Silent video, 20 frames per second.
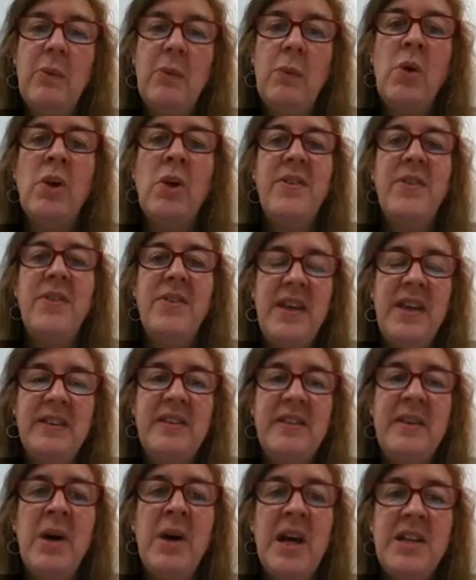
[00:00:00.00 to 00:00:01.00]
one of the
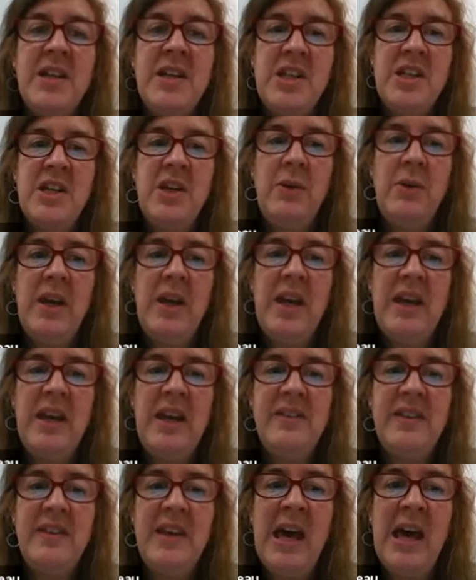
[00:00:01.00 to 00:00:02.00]
things it might do
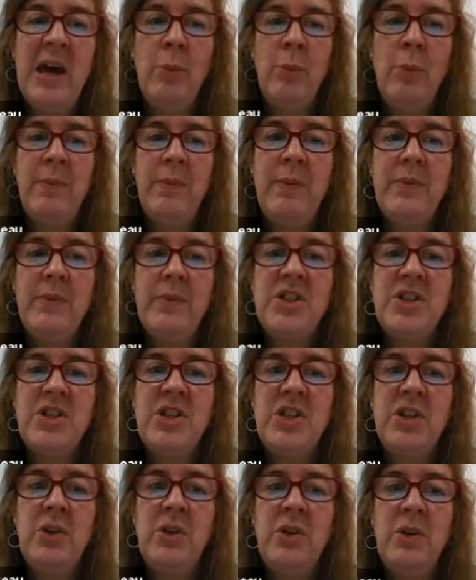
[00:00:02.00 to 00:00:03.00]
is help
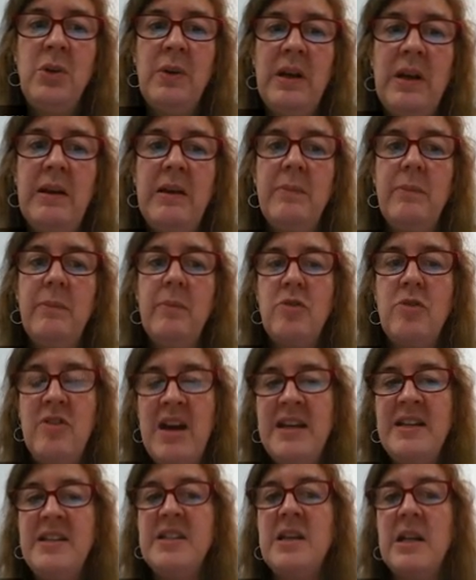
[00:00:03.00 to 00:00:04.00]
to
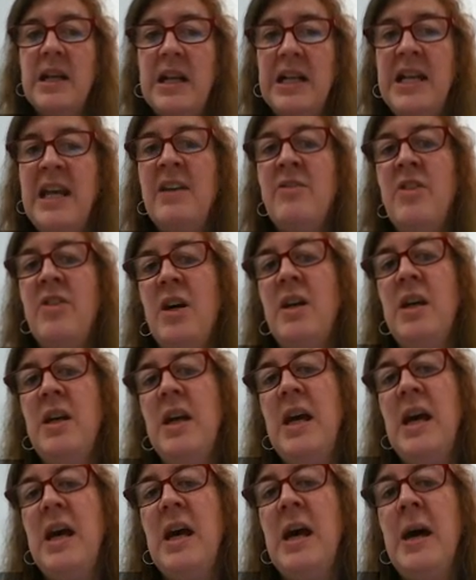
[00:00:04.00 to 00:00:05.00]
create a clearer
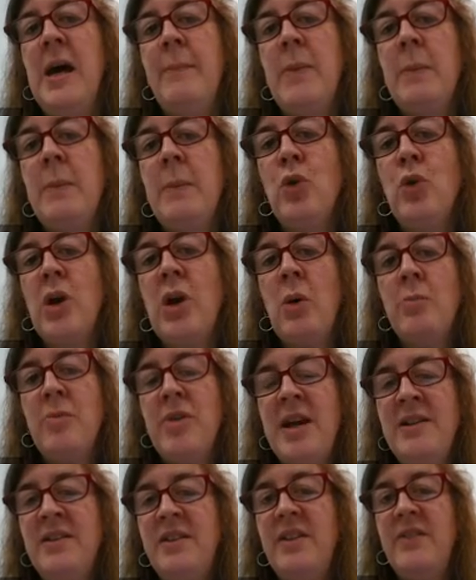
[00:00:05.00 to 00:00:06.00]
and more
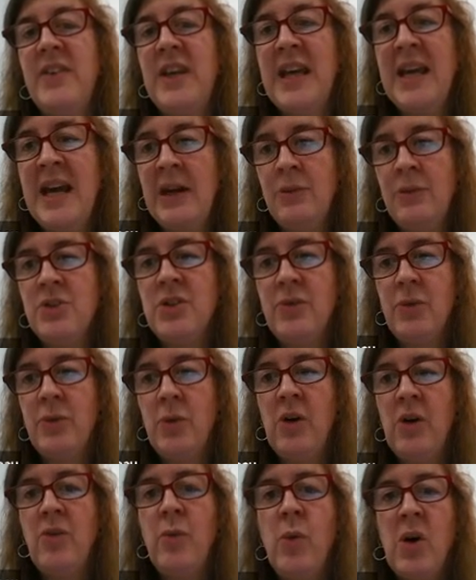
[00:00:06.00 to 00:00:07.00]
comprehensive account
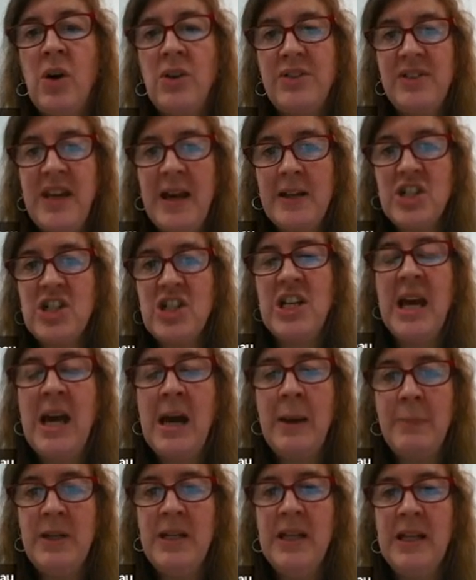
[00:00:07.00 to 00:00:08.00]
of what's actually
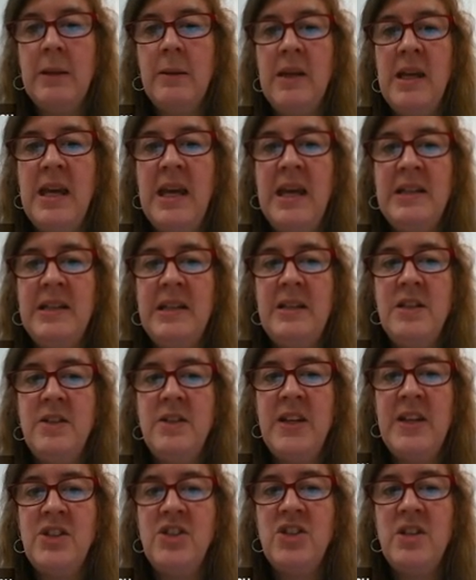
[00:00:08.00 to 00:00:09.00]
happening in
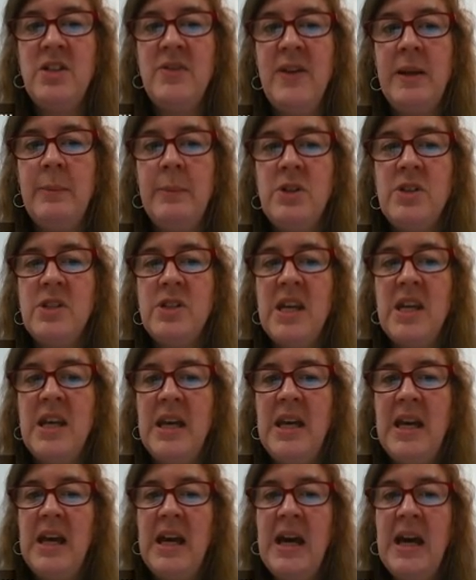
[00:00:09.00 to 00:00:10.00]
intervention development.
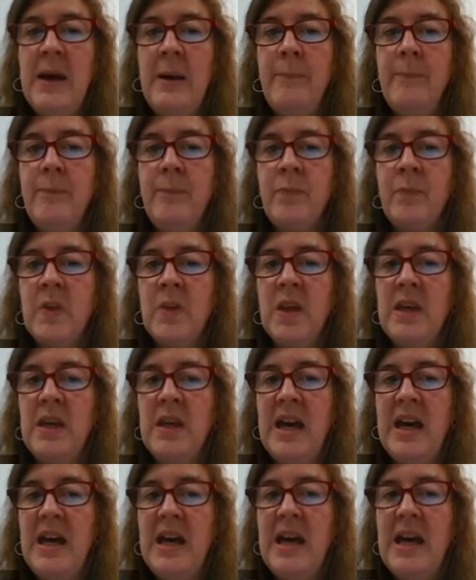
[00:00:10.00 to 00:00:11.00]
And
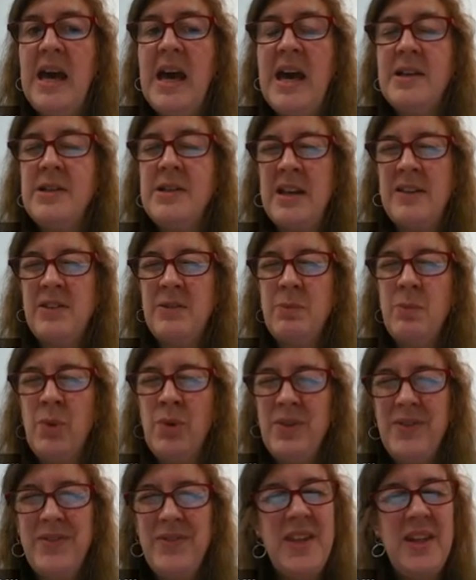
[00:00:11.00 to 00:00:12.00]
as
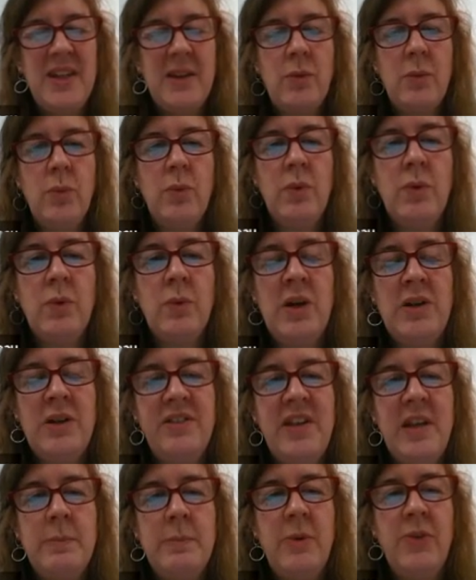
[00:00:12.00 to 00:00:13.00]
one of the
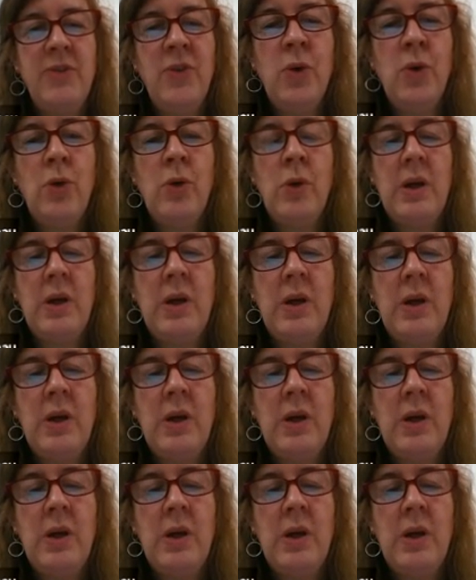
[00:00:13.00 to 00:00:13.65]
quotes said before,